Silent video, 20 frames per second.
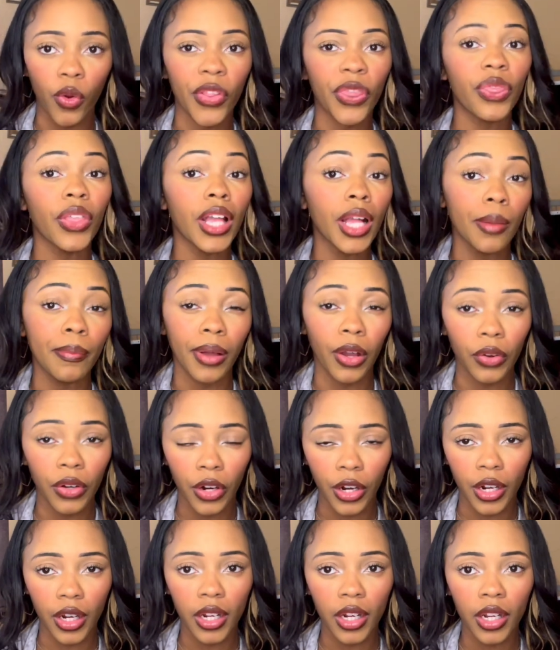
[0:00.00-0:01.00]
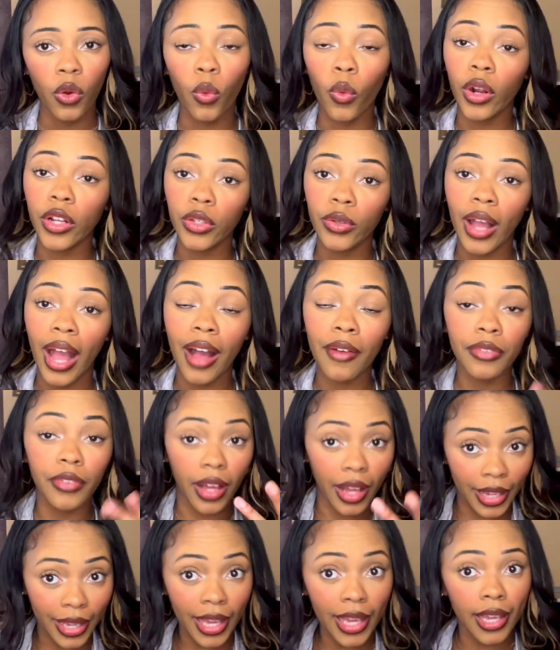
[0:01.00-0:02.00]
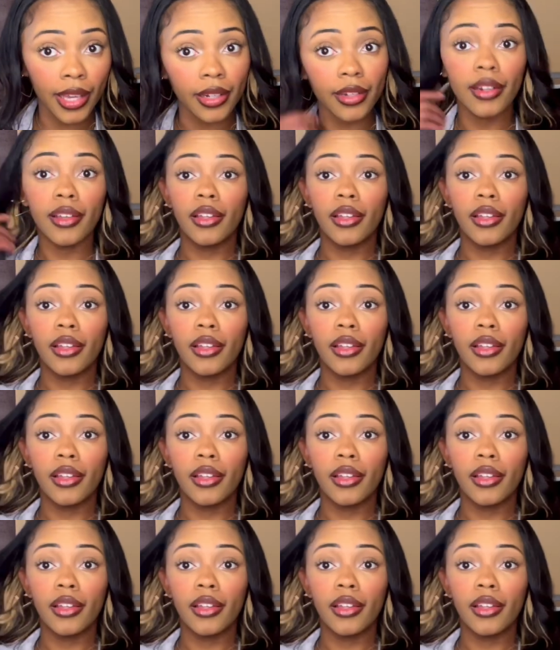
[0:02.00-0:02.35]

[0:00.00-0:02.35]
think about her. Or you have, again,